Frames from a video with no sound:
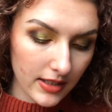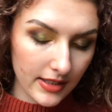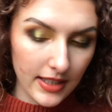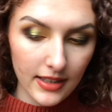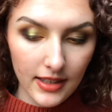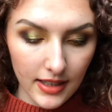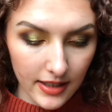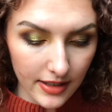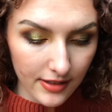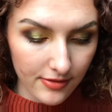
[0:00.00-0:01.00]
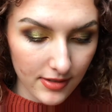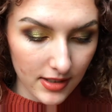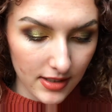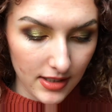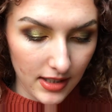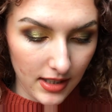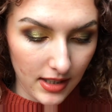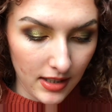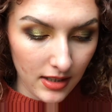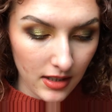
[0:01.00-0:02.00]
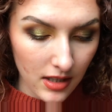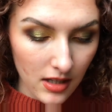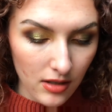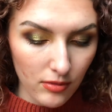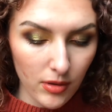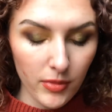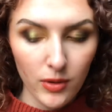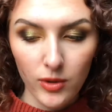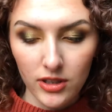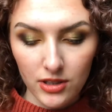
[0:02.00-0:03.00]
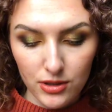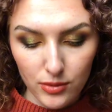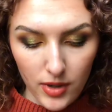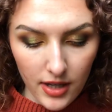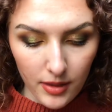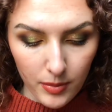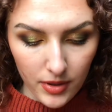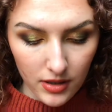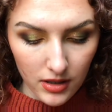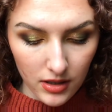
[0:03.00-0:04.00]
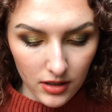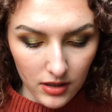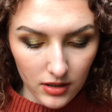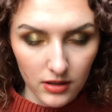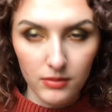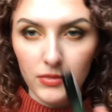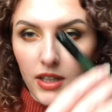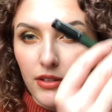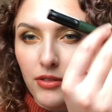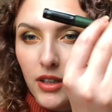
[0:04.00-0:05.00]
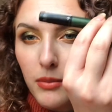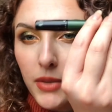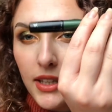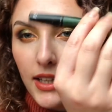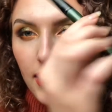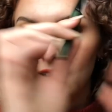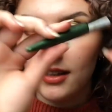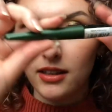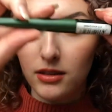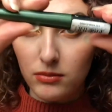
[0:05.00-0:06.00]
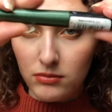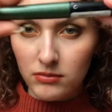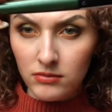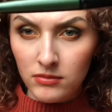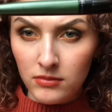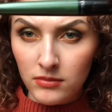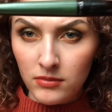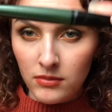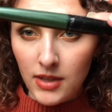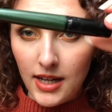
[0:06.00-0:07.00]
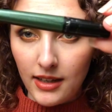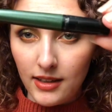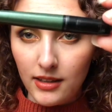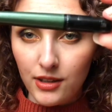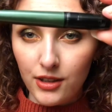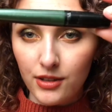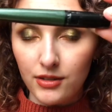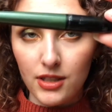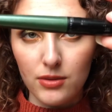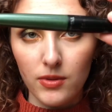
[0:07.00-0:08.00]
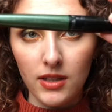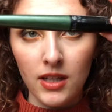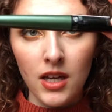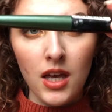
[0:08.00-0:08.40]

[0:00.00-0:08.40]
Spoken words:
Then I have the Rimmel Wonder Swipe, kind of like a metallic eyeliner, this one.